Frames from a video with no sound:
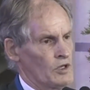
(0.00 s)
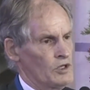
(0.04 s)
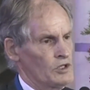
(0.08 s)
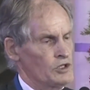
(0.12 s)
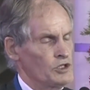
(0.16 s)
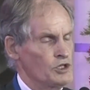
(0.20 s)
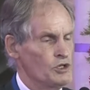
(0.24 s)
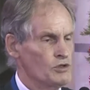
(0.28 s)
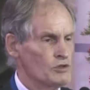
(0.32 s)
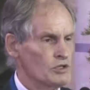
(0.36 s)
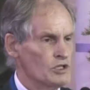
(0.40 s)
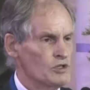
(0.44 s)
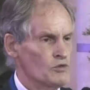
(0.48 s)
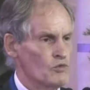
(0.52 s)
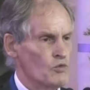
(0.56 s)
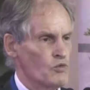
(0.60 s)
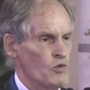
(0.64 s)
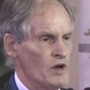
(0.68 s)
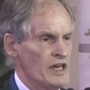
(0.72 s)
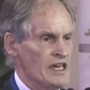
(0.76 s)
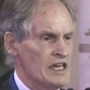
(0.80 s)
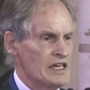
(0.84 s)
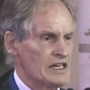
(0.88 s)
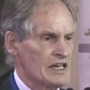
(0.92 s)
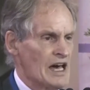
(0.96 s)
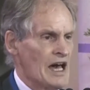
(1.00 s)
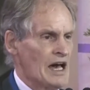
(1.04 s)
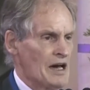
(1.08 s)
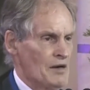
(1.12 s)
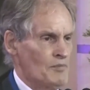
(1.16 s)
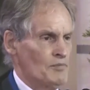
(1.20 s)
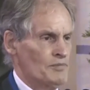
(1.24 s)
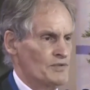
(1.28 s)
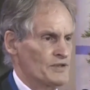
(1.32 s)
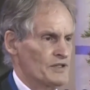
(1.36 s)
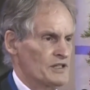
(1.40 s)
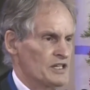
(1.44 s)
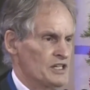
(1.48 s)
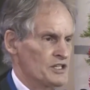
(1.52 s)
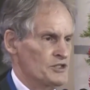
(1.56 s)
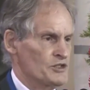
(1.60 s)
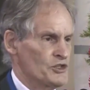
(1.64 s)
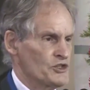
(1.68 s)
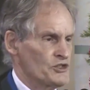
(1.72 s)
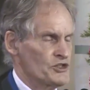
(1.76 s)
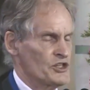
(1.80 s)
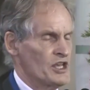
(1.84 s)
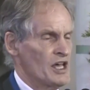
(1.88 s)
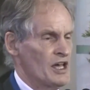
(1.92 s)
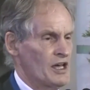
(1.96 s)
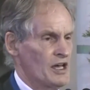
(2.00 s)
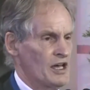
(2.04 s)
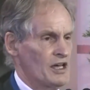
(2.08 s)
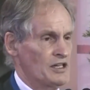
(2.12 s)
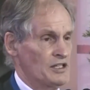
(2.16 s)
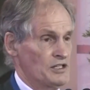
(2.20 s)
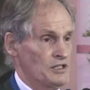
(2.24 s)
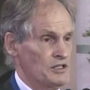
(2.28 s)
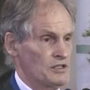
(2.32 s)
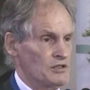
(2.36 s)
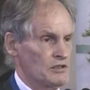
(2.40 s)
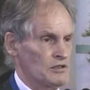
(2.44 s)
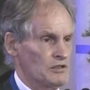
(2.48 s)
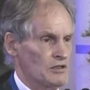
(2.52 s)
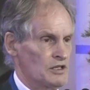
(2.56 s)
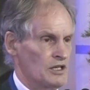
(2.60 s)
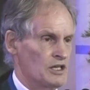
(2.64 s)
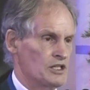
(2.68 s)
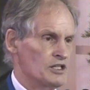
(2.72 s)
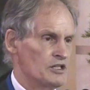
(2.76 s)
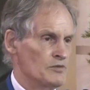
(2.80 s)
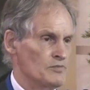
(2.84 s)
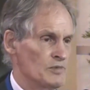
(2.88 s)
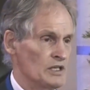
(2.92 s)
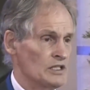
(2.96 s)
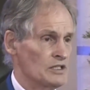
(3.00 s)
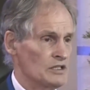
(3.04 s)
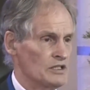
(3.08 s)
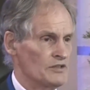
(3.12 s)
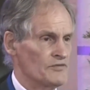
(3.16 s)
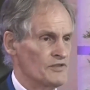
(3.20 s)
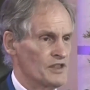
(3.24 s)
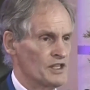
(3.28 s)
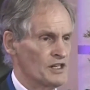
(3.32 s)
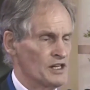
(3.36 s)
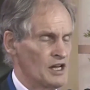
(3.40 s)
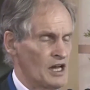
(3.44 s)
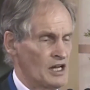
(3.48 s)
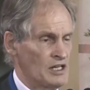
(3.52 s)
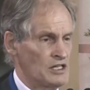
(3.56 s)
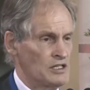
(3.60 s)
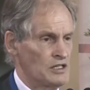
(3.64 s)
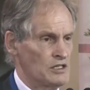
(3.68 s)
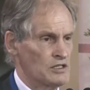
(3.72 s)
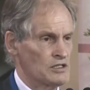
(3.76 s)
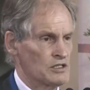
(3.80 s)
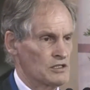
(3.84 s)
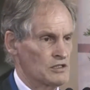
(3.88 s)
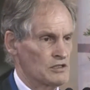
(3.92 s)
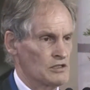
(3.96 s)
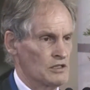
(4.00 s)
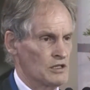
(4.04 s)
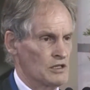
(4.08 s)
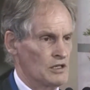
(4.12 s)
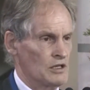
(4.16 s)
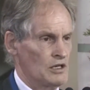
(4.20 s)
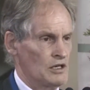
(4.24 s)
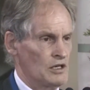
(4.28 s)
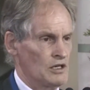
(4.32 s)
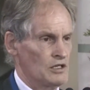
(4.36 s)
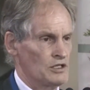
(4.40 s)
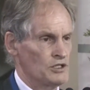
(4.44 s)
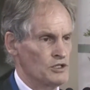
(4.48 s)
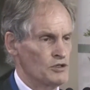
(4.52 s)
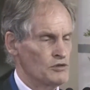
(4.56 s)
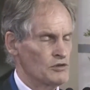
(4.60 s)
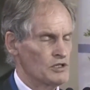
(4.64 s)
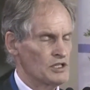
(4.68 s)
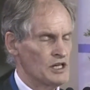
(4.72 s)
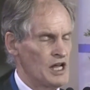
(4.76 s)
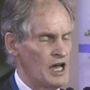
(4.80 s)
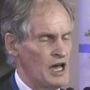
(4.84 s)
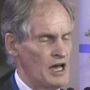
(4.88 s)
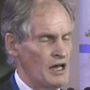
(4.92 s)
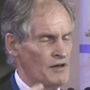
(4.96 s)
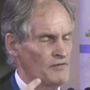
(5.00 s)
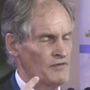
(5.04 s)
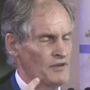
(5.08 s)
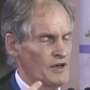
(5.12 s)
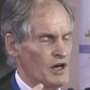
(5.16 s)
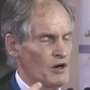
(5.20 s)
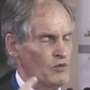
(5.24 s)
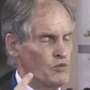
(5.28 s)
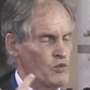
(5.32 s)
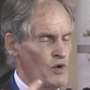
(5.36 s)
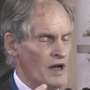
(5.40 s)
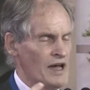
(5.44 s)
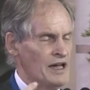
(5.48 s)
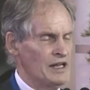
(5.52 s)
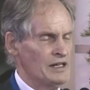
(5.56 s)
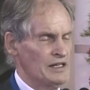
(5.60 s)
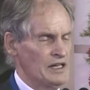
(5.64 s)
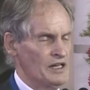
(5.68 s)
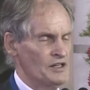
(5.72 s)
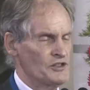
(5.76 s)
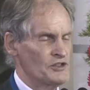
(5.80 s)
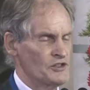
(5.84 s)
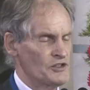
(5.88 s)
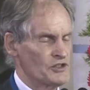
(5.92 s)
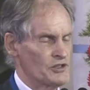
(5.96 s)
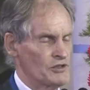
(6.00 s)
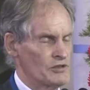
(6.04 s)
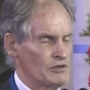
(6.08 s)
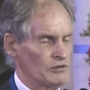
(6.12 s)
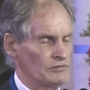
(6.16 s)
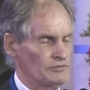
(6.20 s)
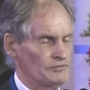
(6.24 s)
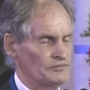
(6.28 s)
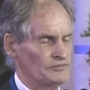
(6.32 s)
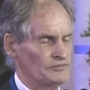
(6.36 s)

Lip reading: You can wake up inside in the middle of the night. You can have awareness